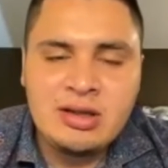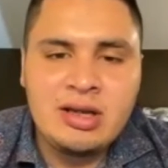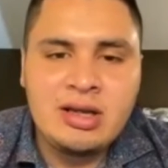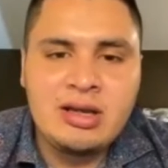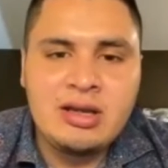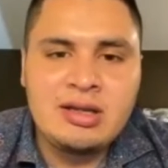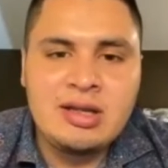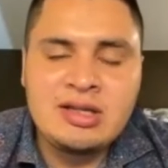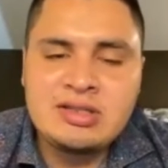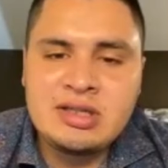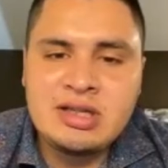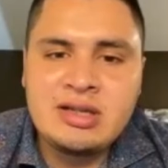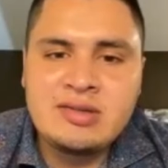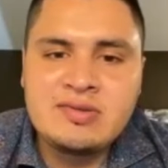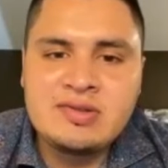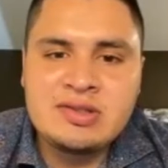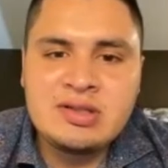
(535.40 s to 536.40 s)

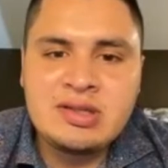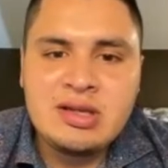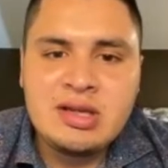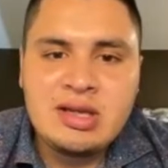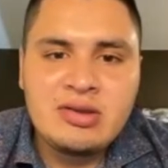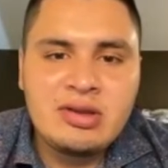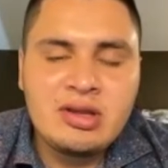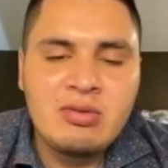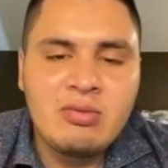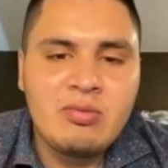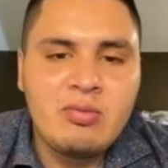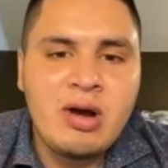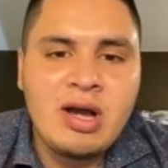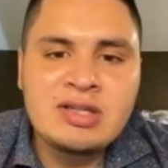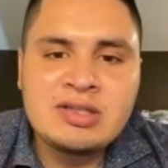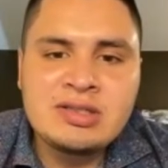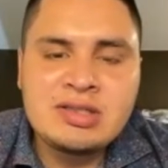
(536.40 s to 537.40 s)
initiatives, the
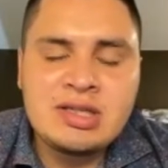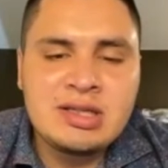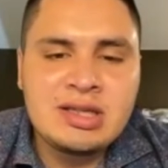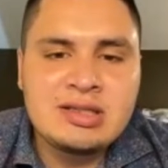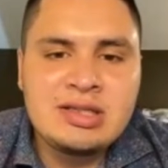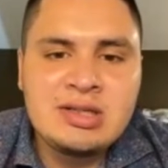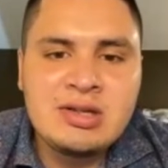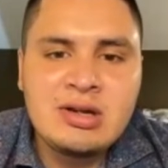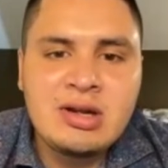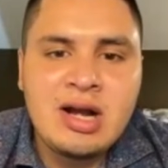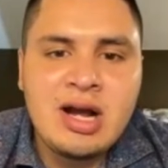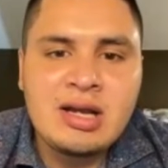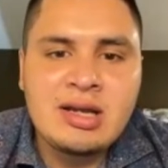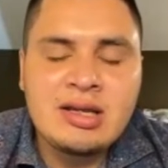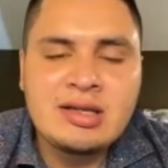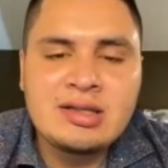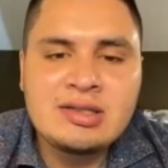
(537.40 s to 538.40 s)
Washington Latino
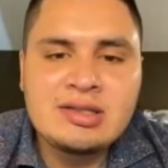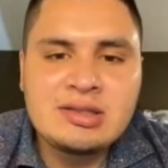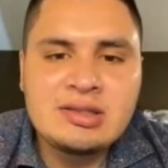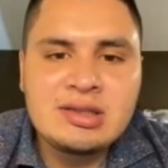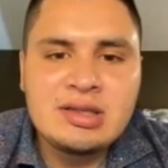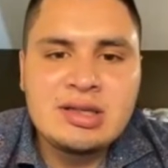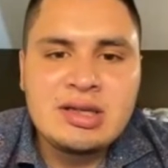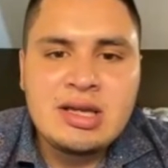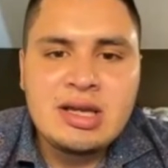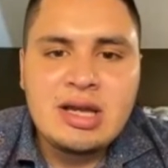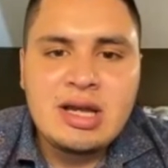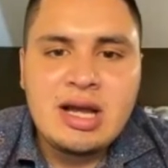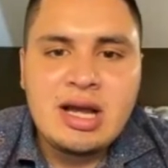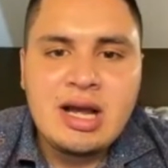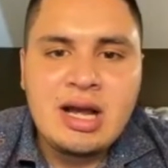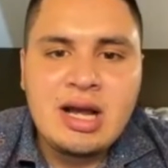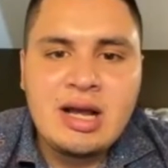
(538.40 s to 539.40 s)
Caucus,
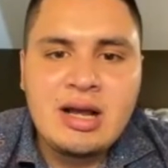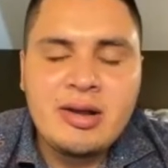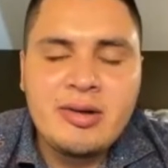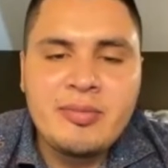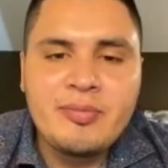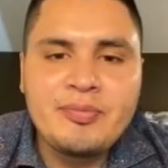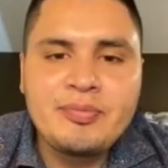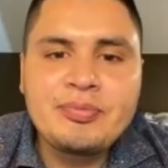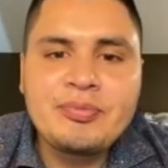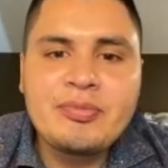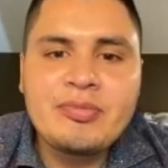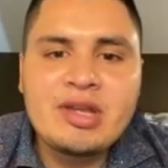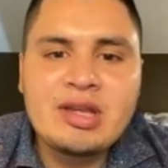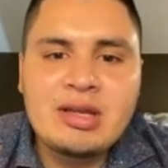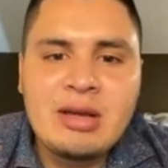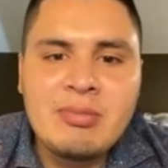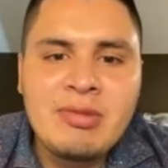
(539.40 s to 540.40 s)

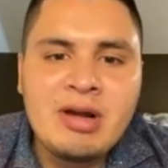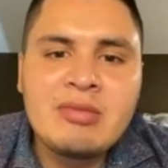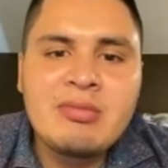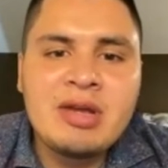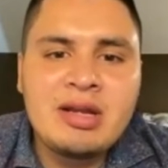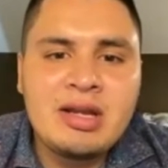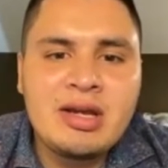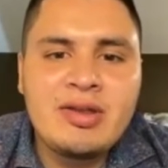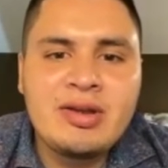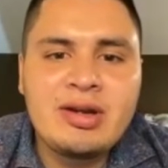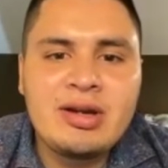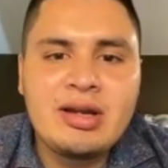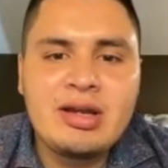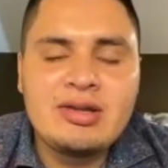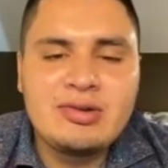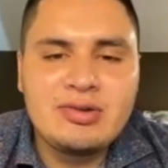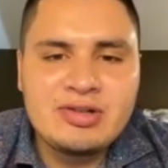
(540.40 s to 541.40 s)
among many other
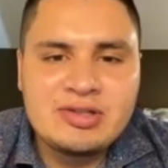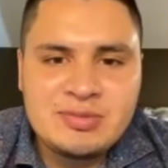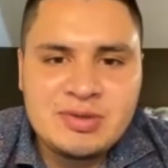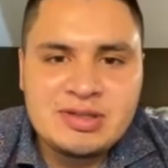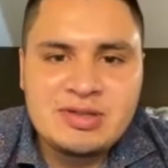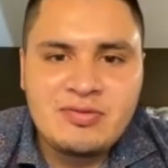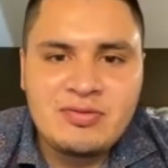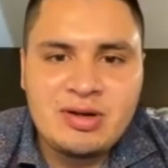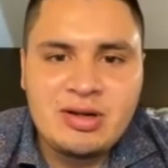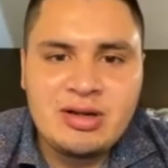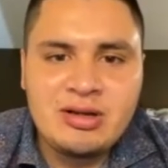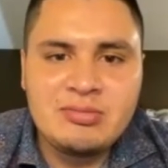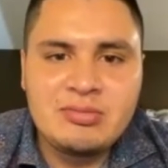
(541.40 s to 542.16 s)
endorsements from